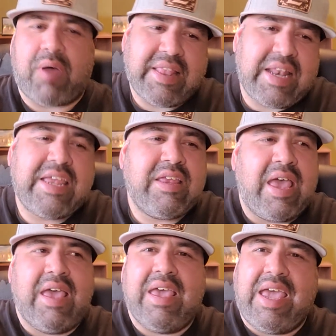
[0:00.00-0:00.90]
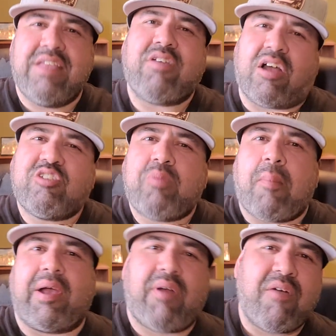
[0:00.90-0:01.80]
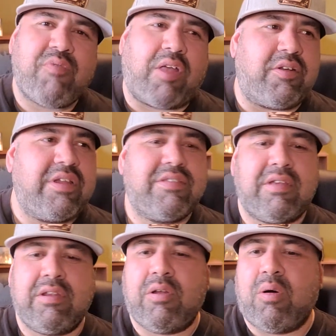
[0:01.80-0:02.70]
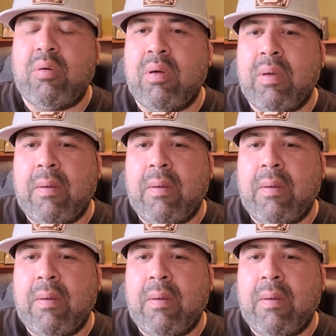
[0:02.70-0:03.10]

And then he talked about my grandfather, and he said, you know,